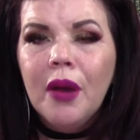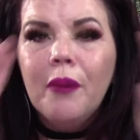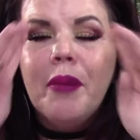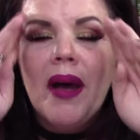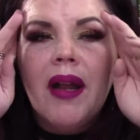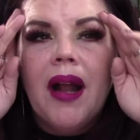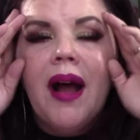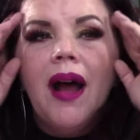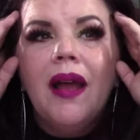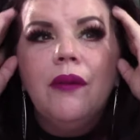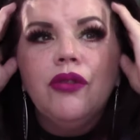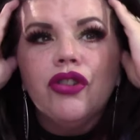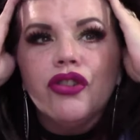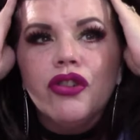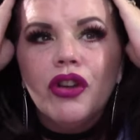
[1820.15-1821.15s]
But
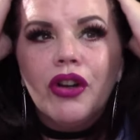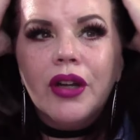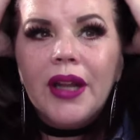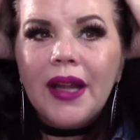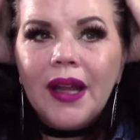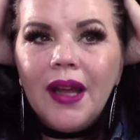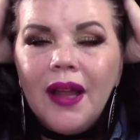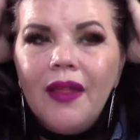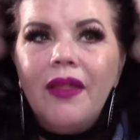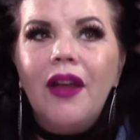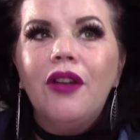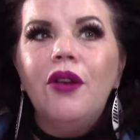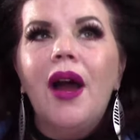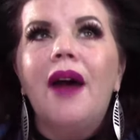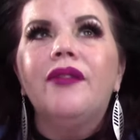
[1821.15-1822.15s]
I'm just learning
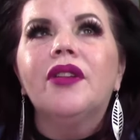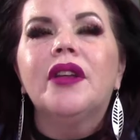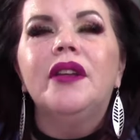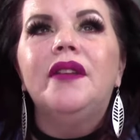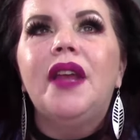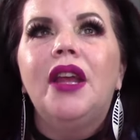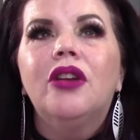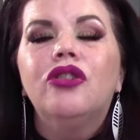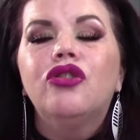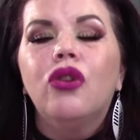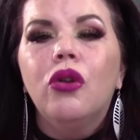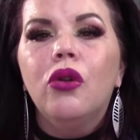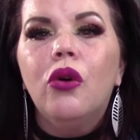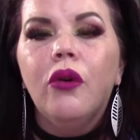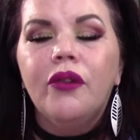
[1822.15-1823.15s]
that you have to take
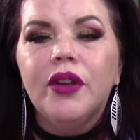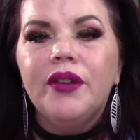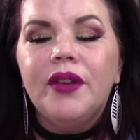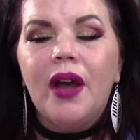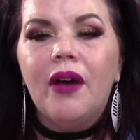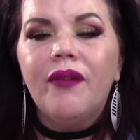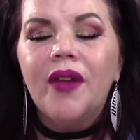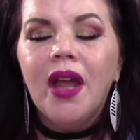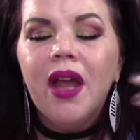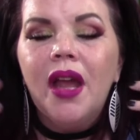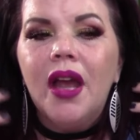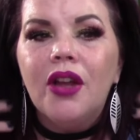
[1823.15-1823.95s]
control over yourself